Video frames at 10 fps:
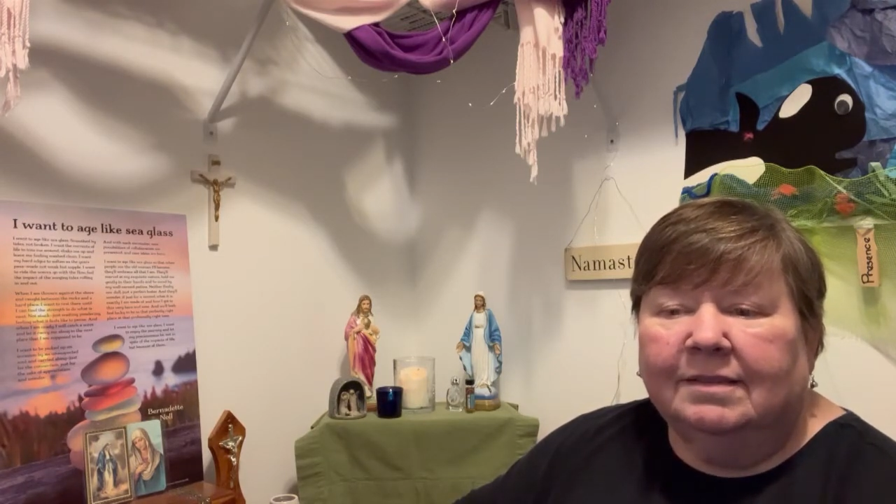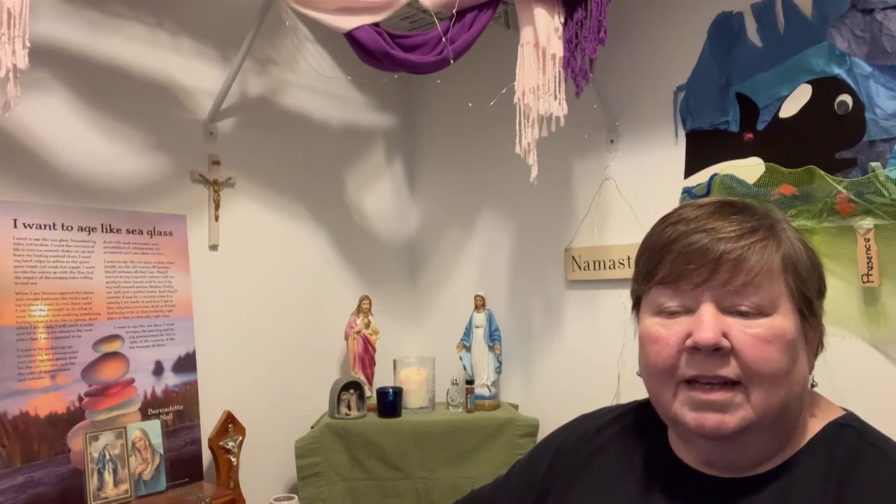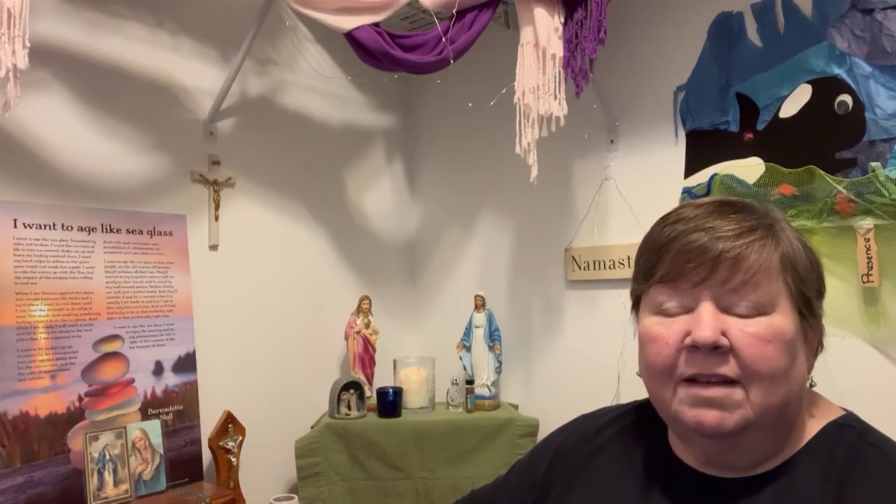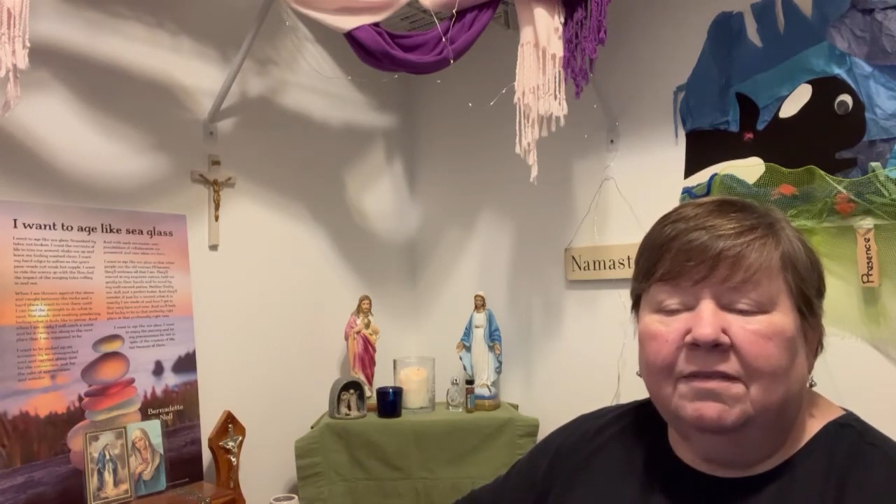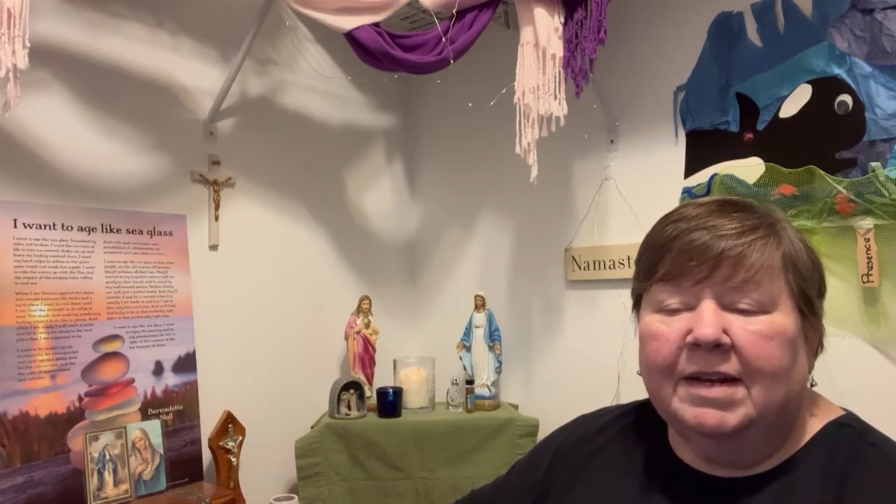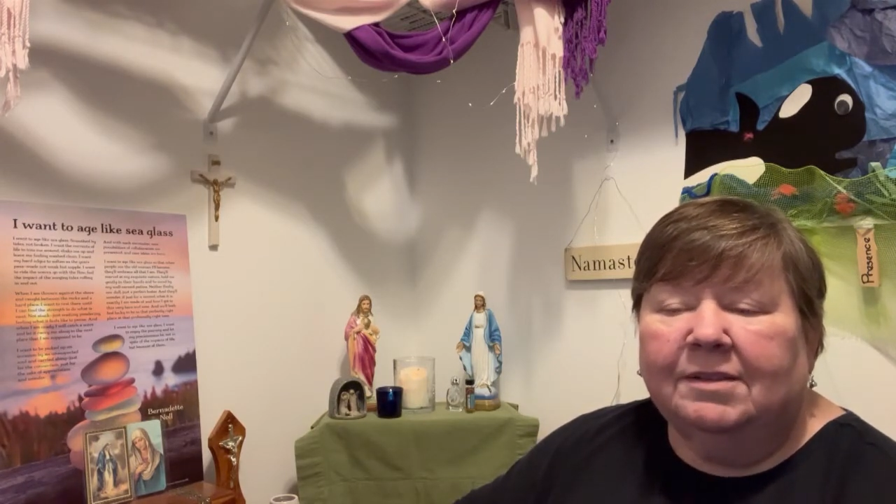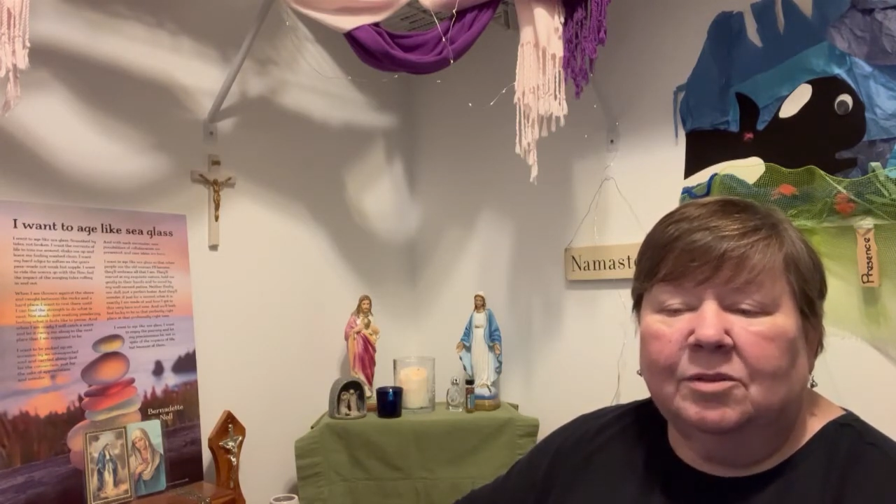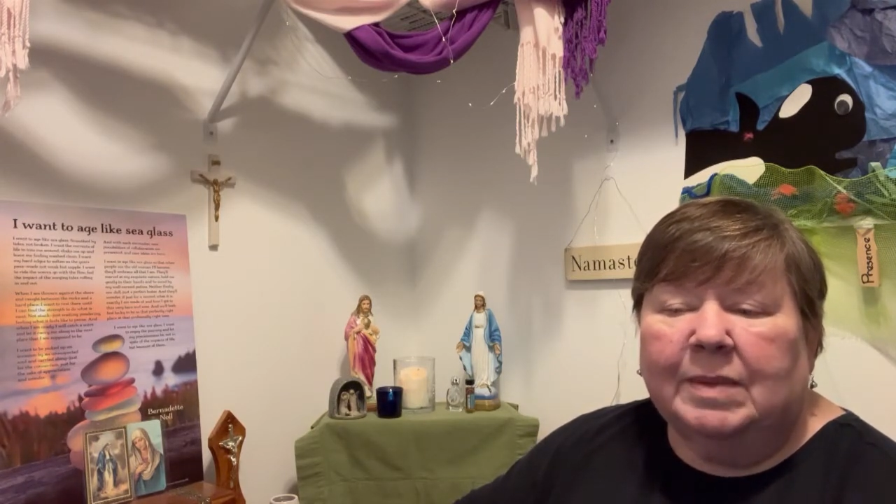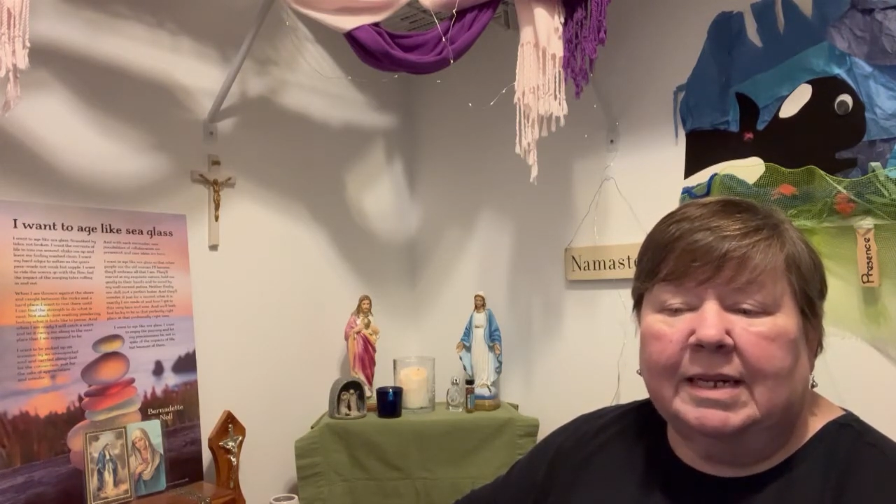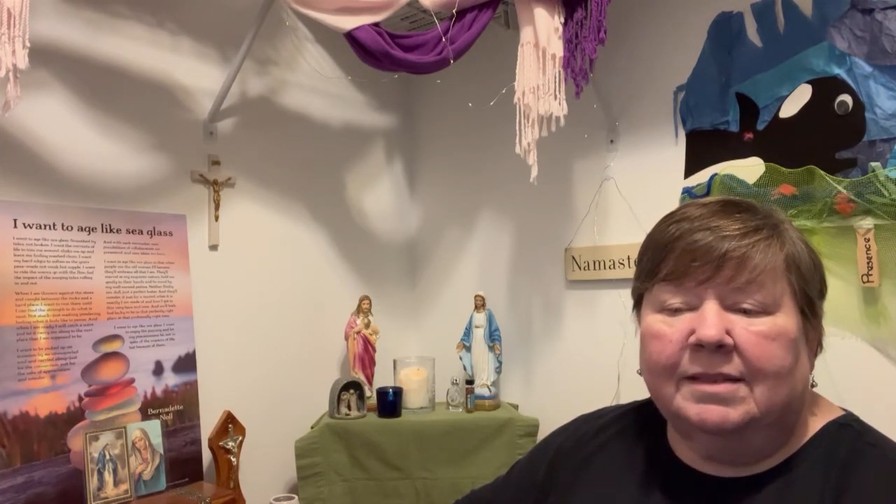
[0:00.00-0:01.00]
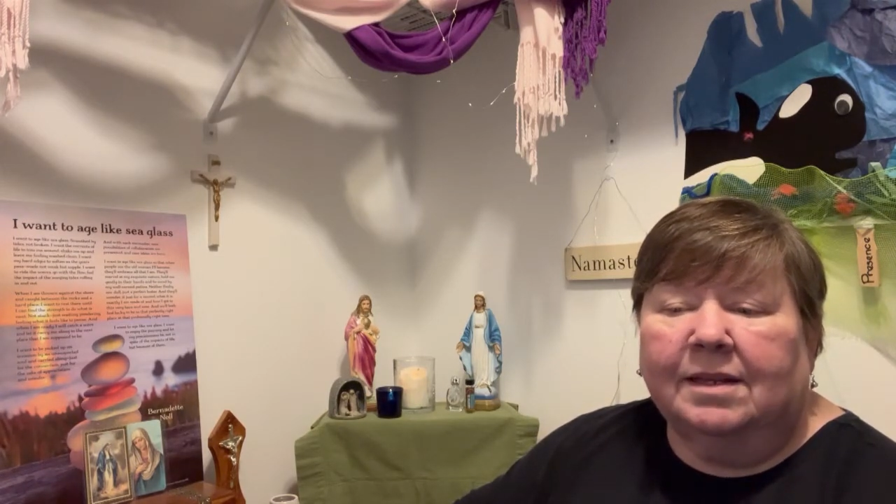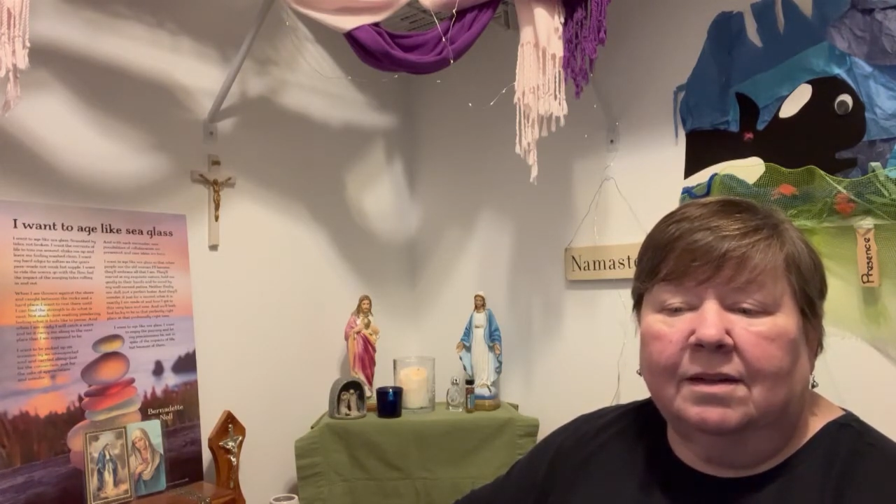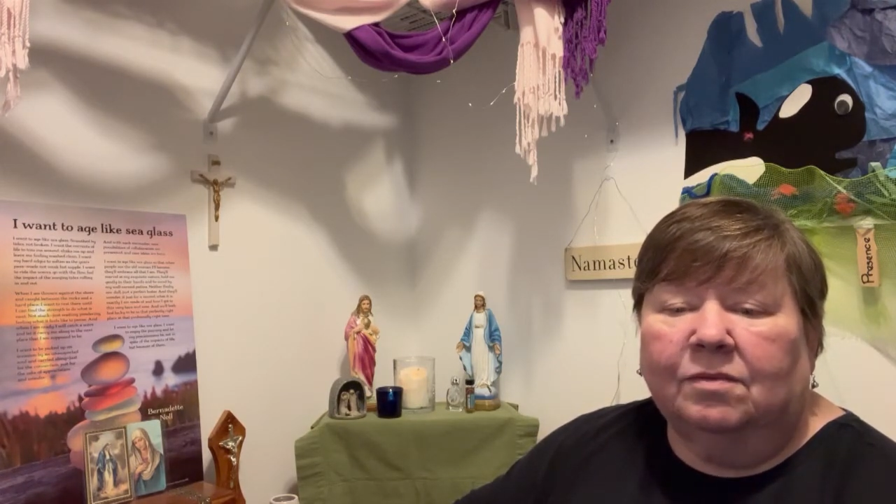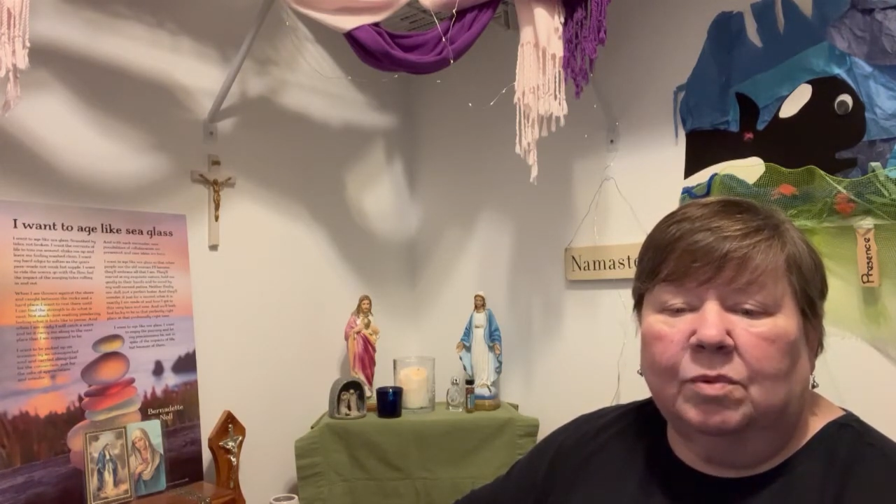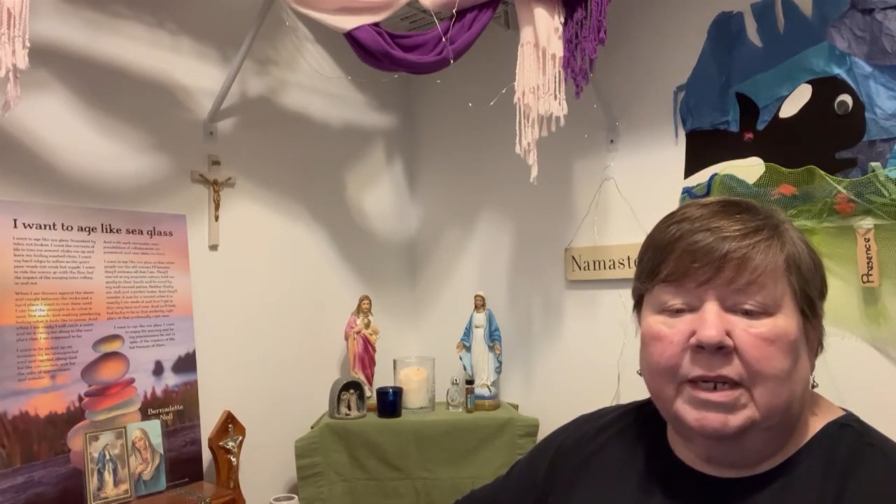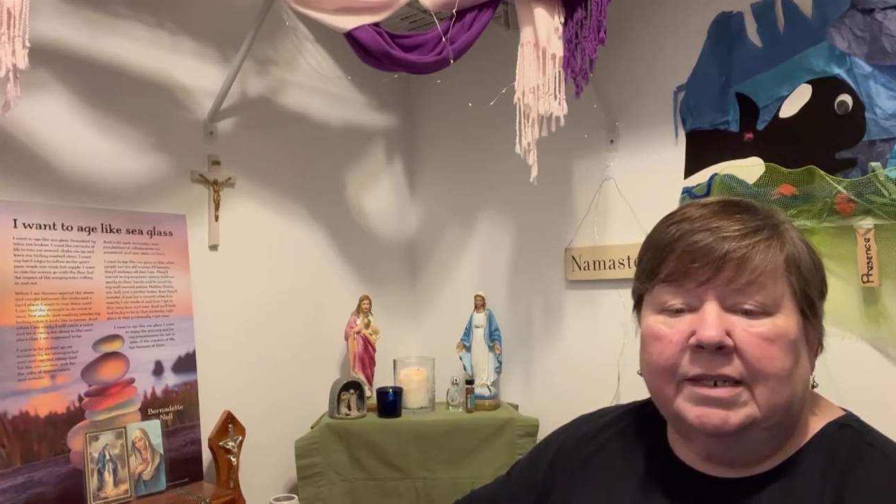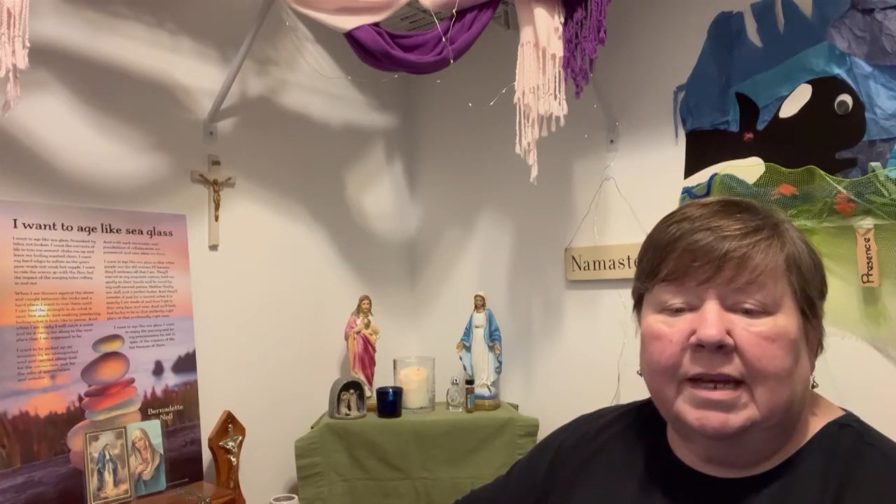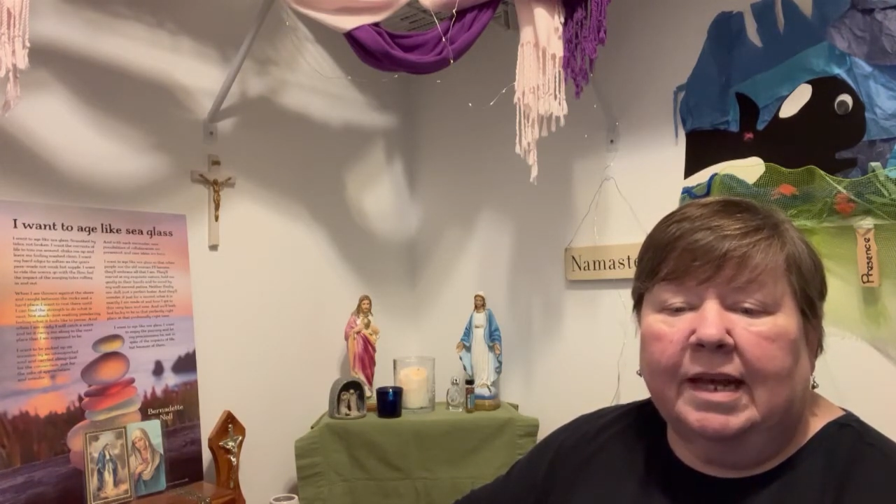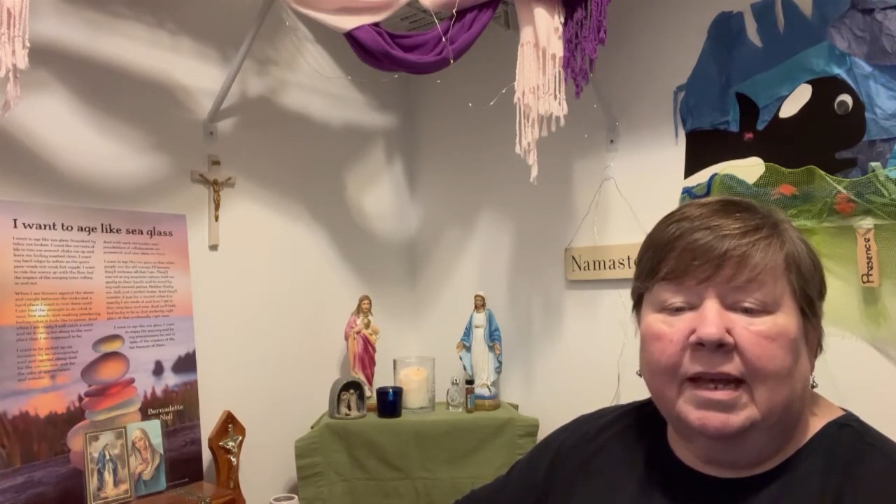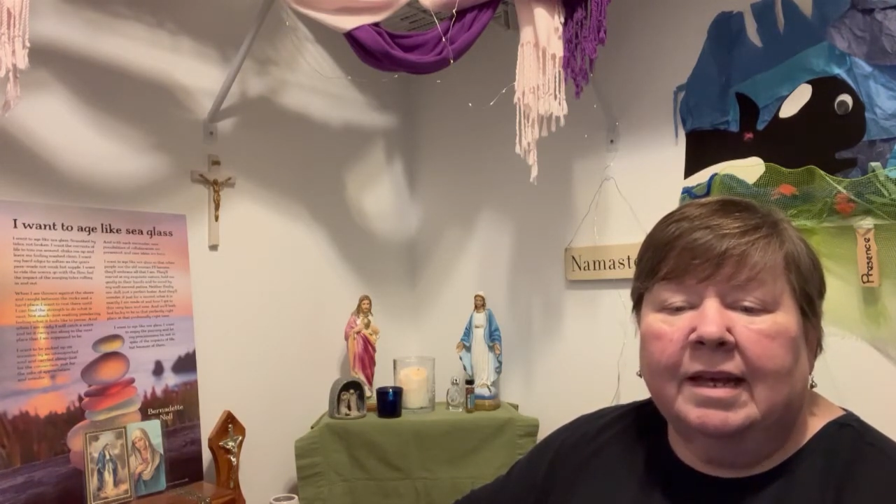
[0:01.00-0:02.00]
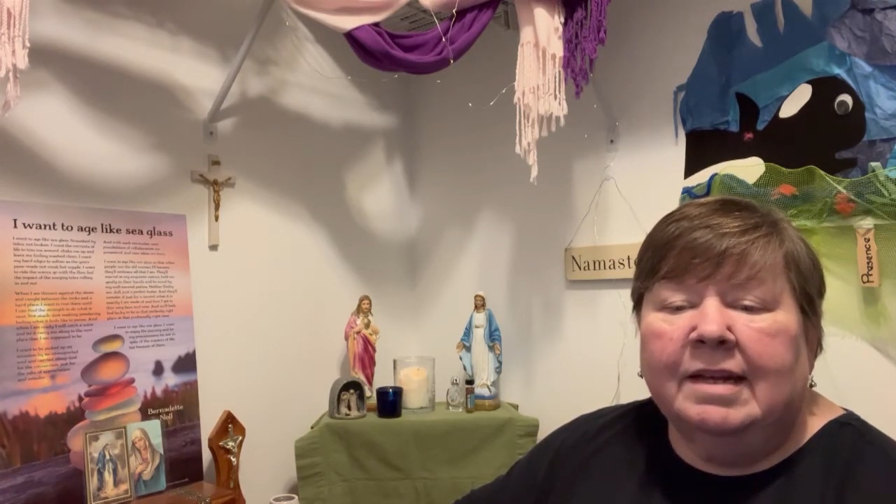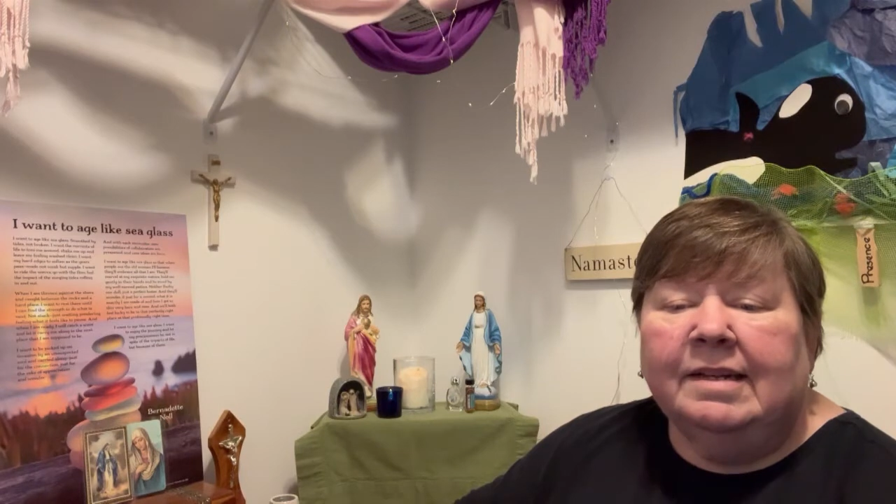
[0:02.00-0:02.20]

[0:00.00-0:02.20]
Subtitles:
I found myself one day